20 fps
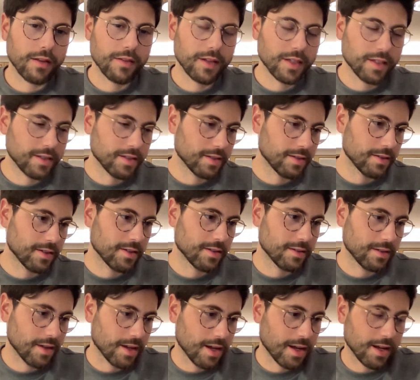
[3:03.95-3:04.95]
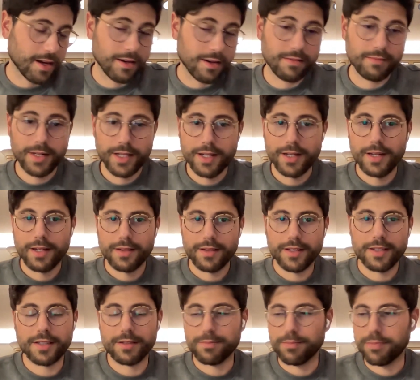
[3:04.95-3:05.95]
And this is just uh,
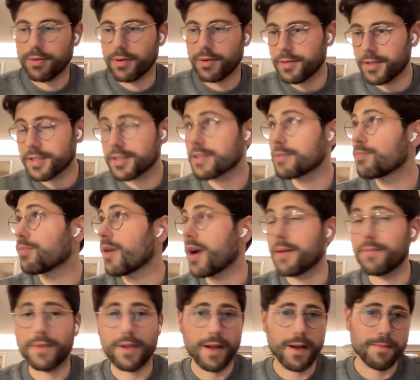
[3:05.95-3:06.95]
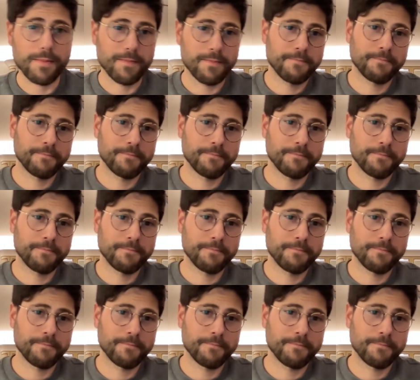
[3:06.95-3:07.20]
this is pr- this is prime time.